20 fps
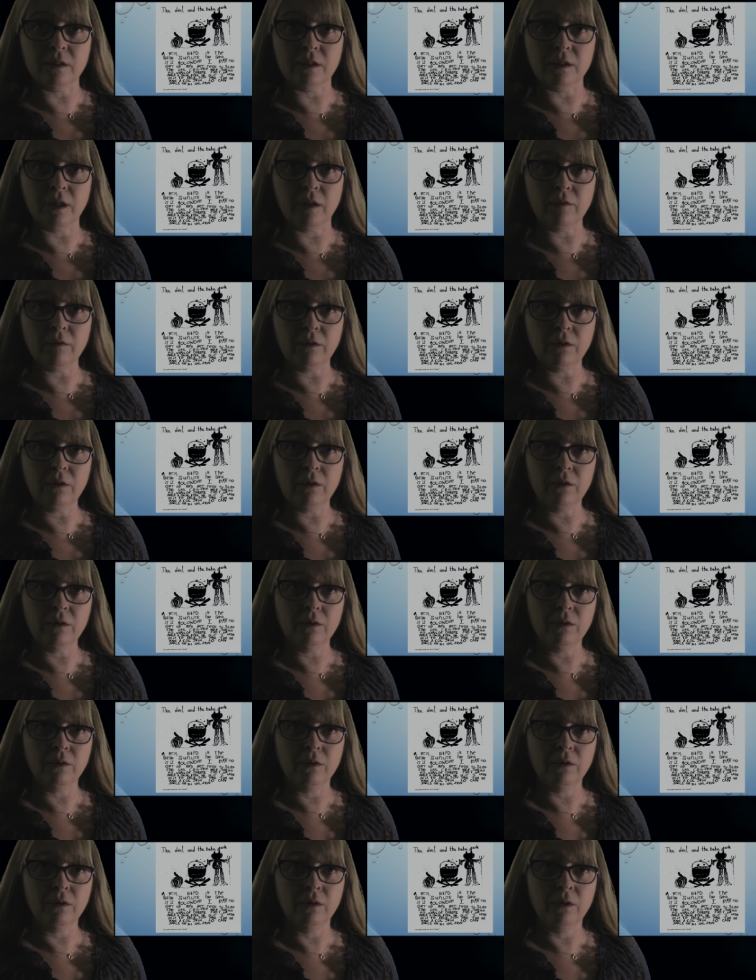devil
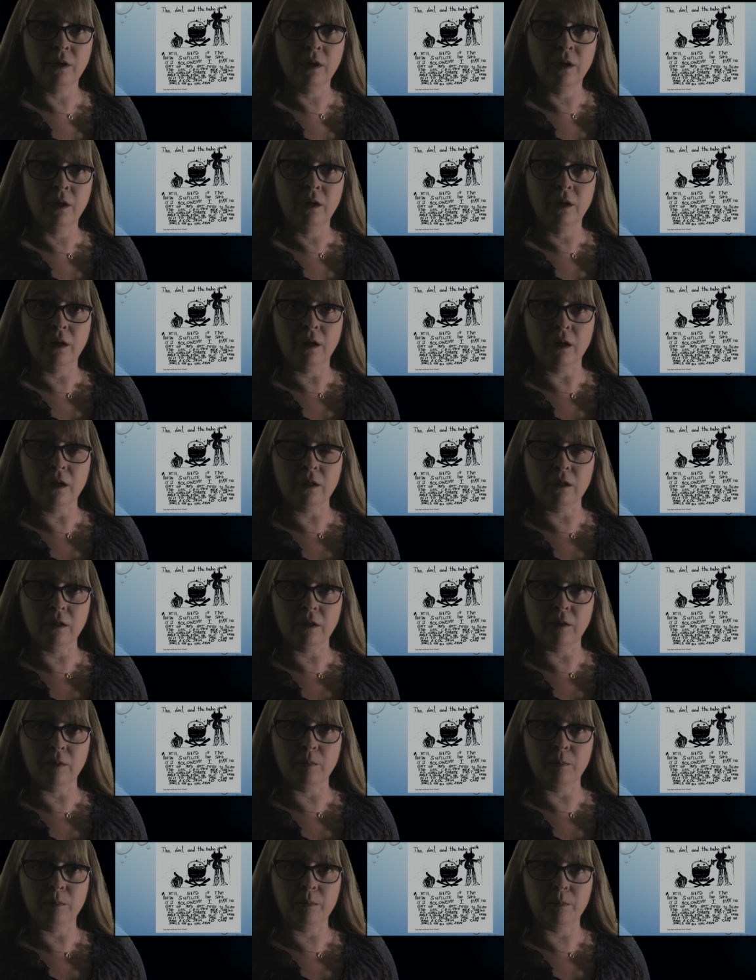and
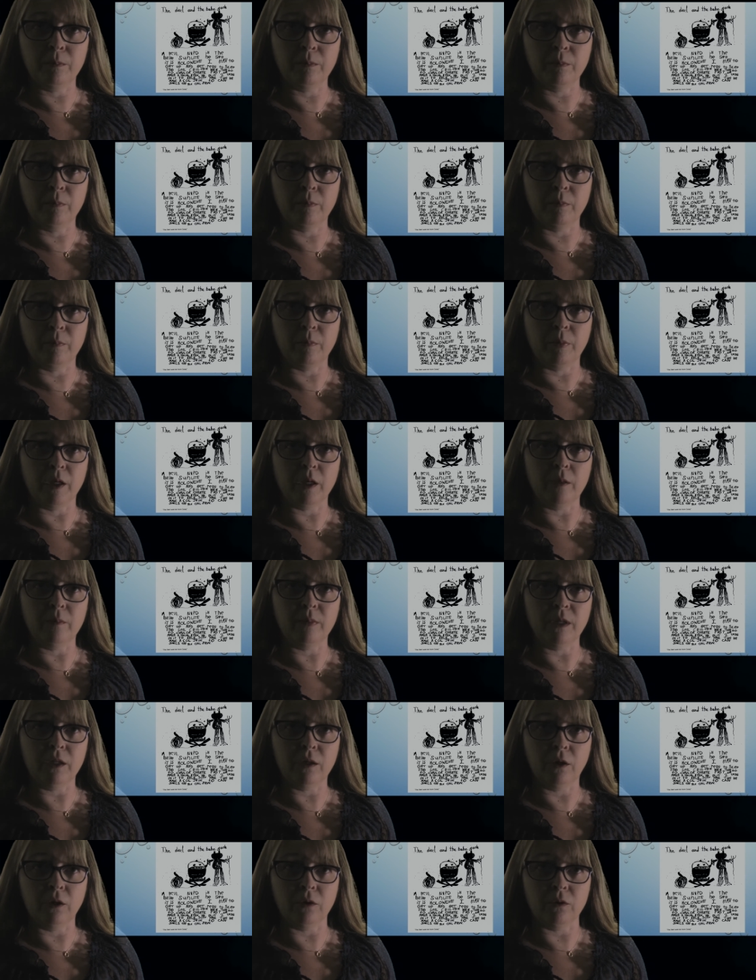the
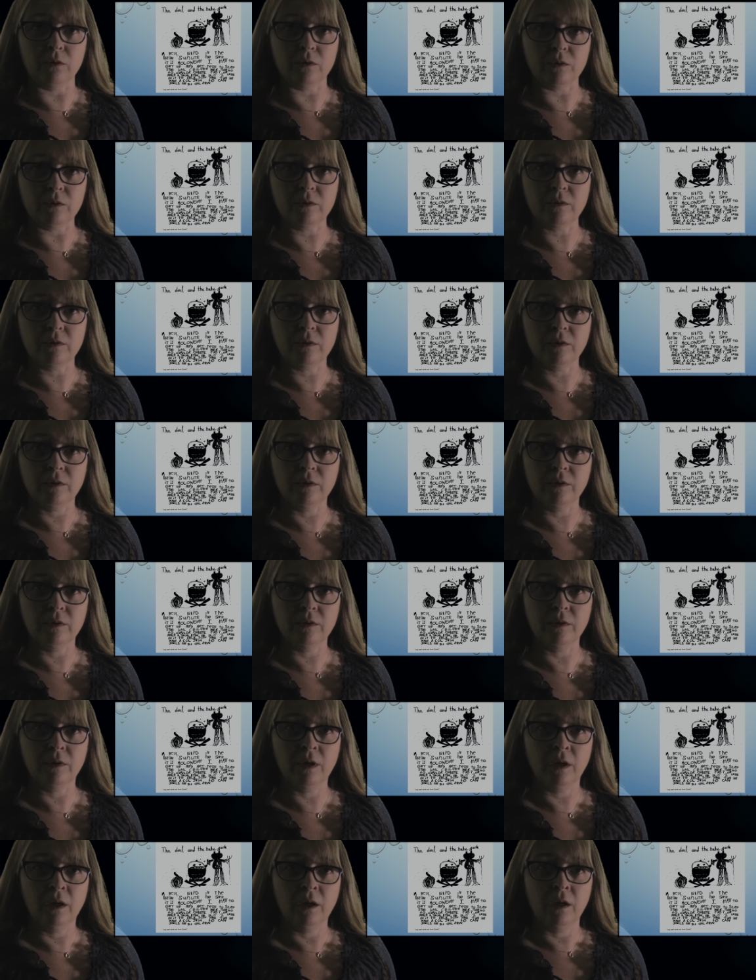baby ghost.
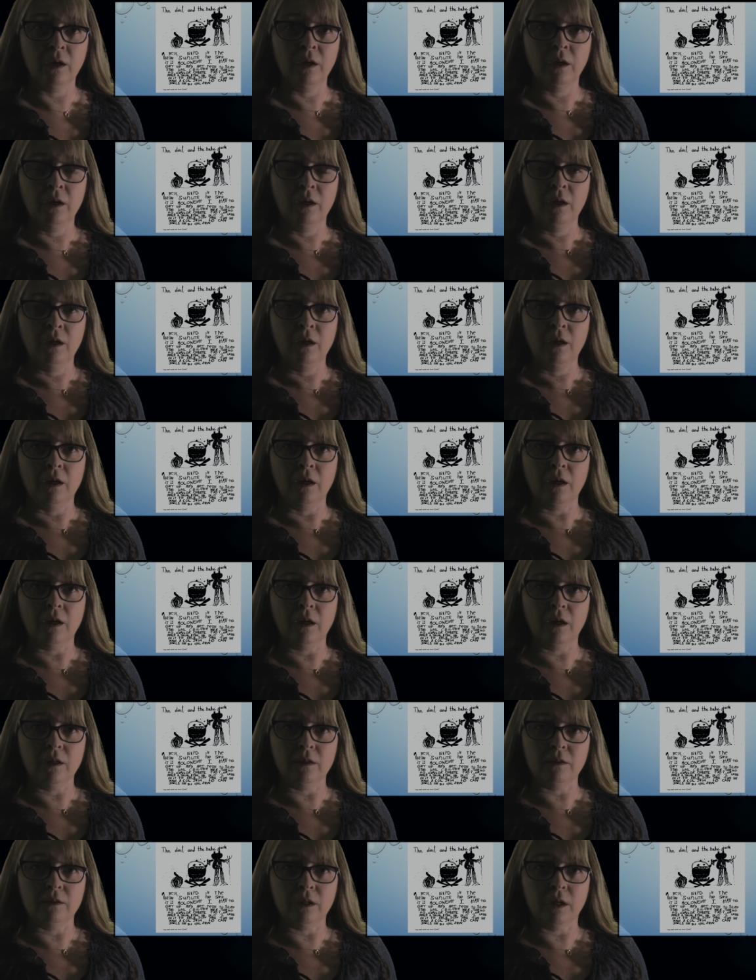
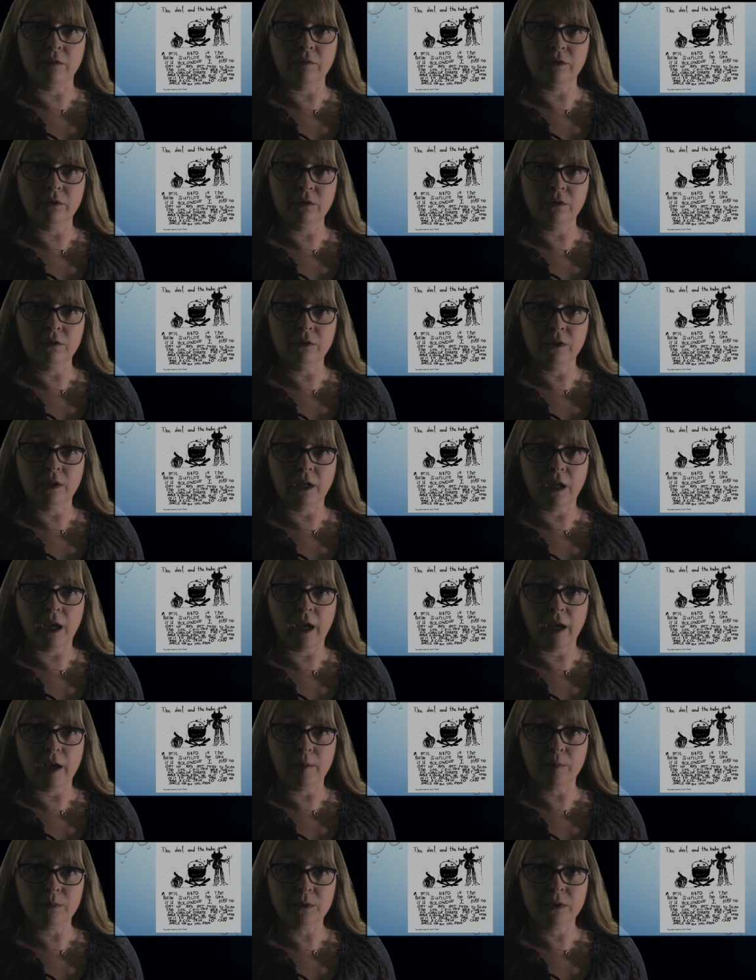A devil
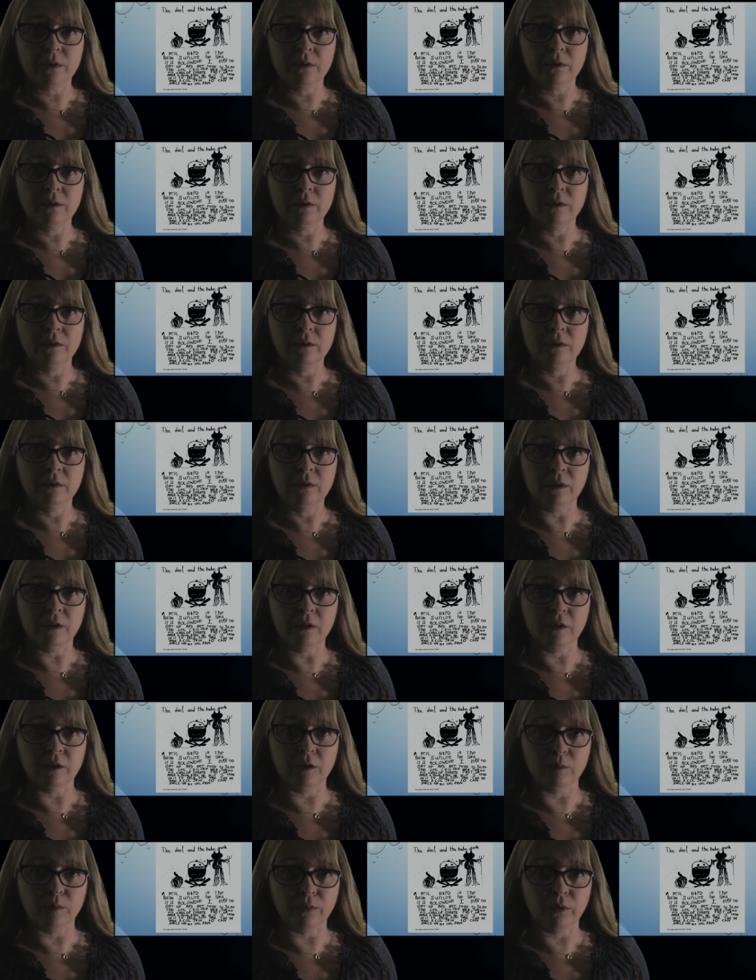napped
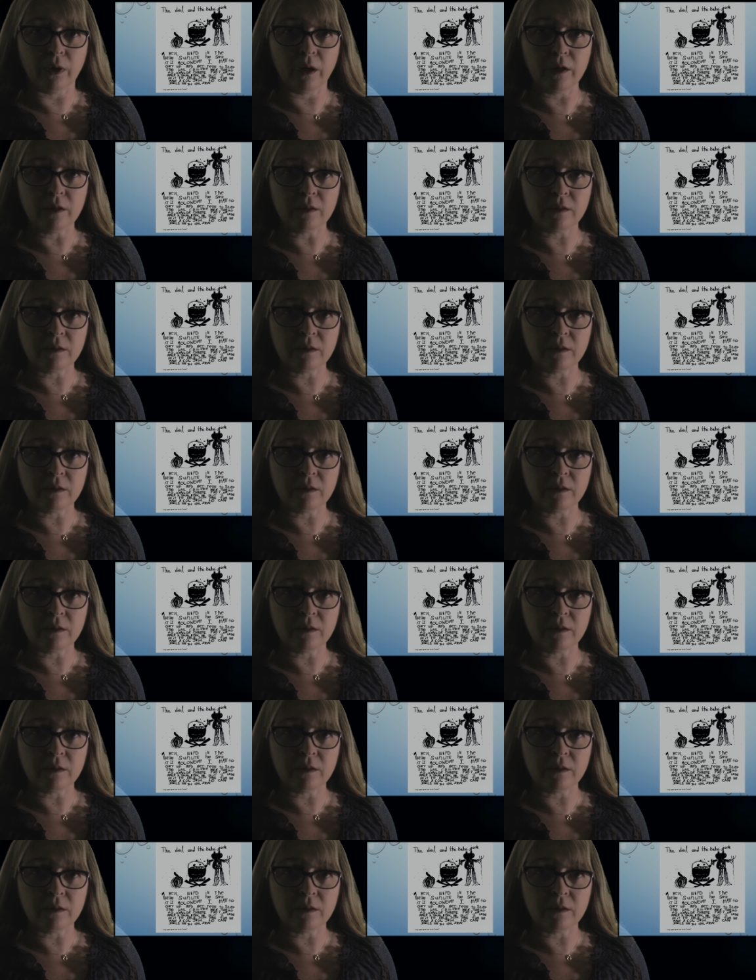in the bright